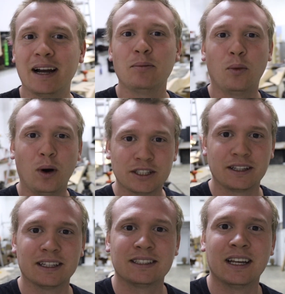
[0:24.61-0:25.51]
time
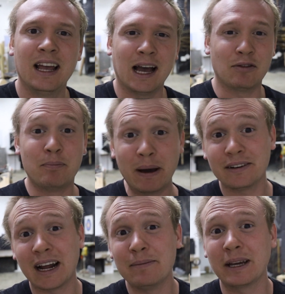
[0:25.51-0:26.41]
watching this, have a better
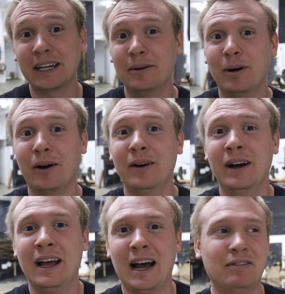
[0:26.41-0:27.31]
time making a bow,
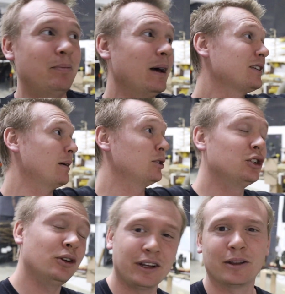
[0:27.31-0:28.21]
have a better time
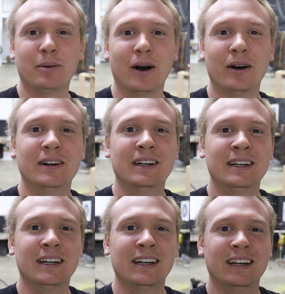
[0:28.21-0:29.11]
shooting the bow,
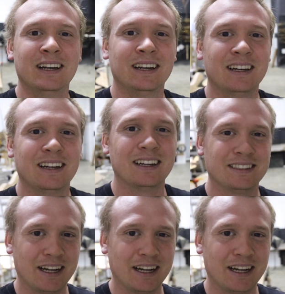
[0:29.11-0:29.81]
and